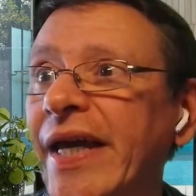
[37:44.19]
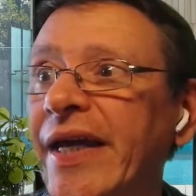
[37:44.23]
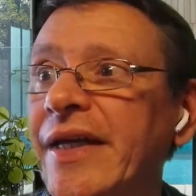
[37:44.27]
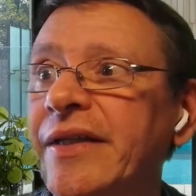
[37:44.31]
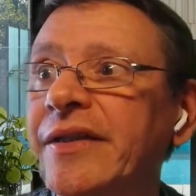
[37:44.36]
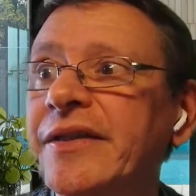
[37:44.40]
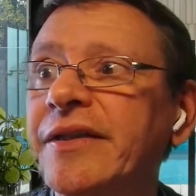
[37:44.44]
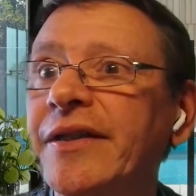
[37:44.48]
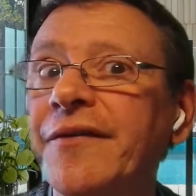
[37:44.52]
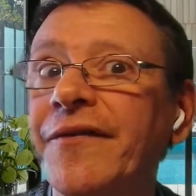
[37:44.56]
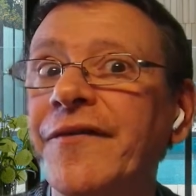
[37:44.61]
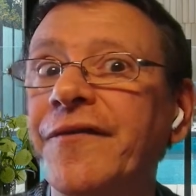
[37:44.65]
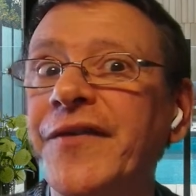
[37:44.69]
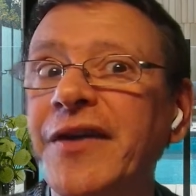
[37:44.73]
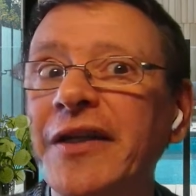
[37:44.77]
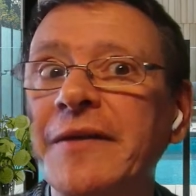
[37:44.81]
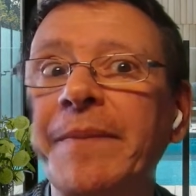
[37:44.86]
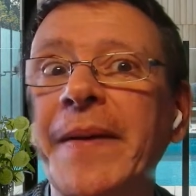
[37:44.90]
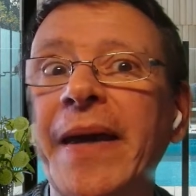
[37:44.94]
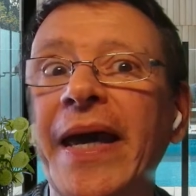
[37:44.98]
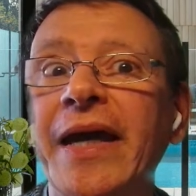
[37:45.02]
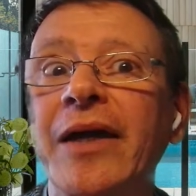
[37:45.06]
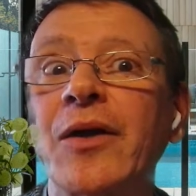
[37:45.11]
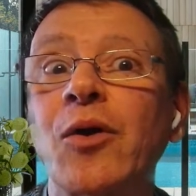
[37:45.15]
negative
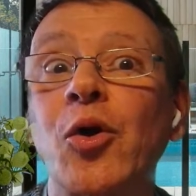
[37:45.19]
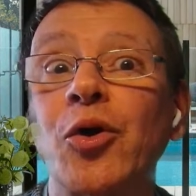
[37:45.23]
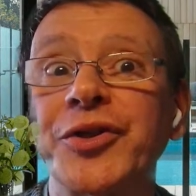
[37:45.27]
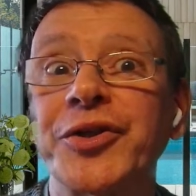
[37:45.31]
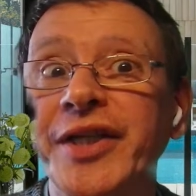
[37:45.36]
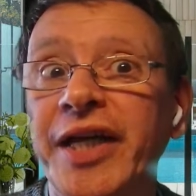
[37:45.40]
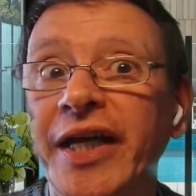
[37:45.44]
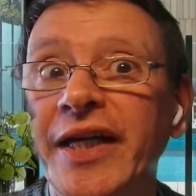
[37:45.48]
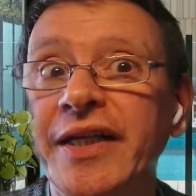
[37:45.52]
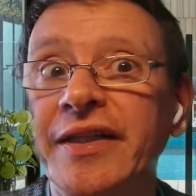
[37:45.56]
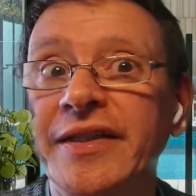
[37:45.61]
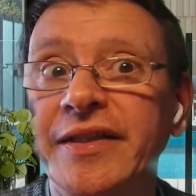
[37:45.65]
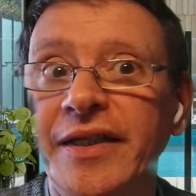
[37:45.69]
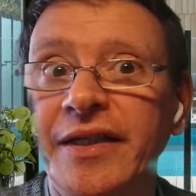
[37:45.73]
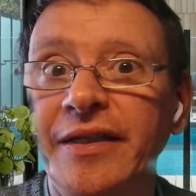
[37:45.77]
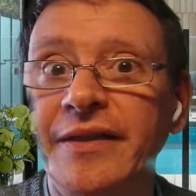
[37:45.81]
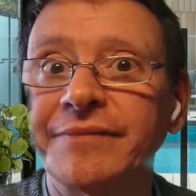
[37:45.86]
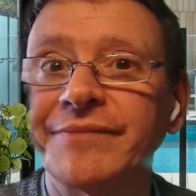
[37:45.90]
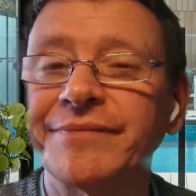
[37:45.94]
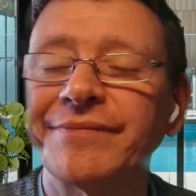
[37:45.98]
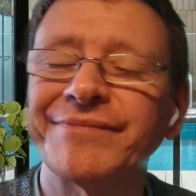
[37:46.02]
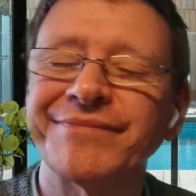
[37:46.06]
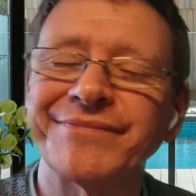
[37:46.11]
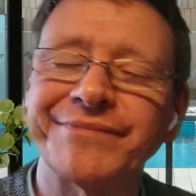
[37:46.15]
feedback or
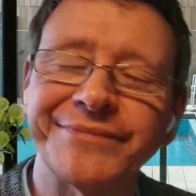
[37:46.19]
data.